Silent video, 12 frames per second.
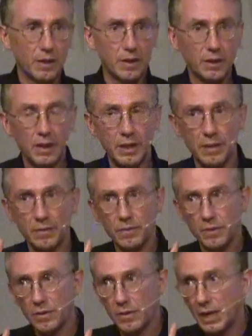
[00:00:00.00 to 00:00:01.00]
the
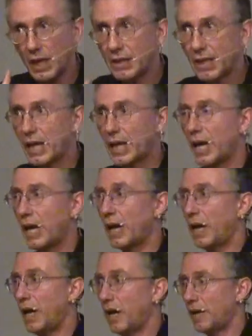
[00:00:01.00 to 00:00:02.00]
thing that I
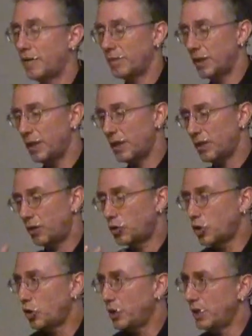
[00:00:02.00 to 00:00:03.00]
have, the
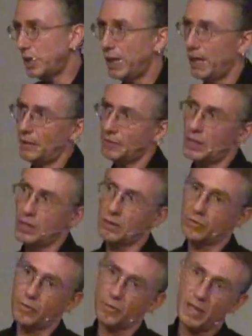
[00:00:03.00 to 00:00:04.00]
journey that I have
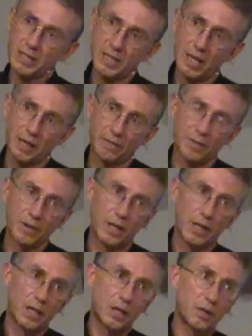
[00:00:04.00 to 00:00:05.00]
taken for myself
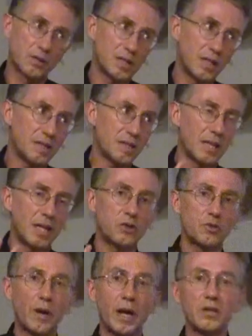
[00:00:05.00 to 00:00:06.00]
consists in
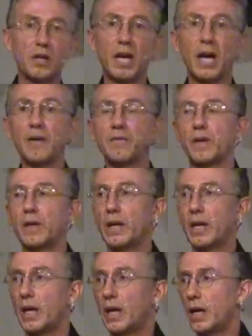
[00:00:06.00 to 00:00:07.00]
trying to have
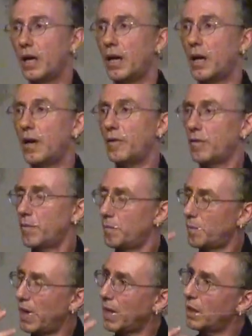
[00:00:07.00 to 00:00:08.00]
a
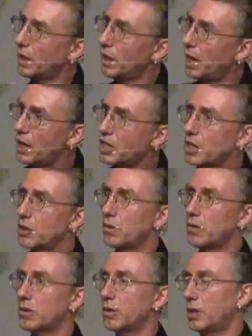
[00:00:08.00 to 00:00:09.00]

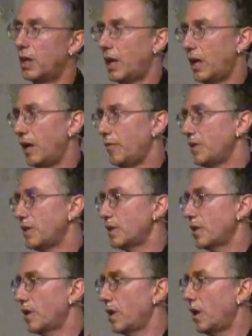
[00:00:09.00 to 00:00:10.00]
biological, a
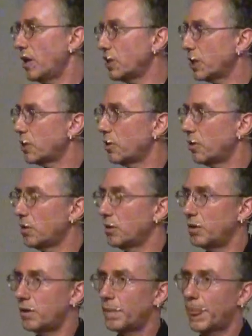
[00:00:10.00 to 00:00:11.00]

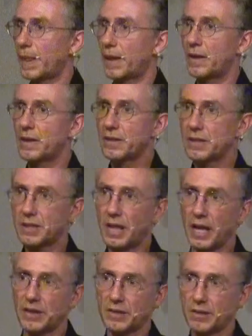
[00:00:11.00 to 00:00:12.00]
physiological
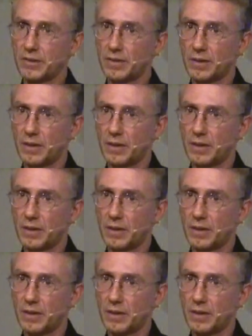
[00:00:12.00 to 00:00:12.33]
state,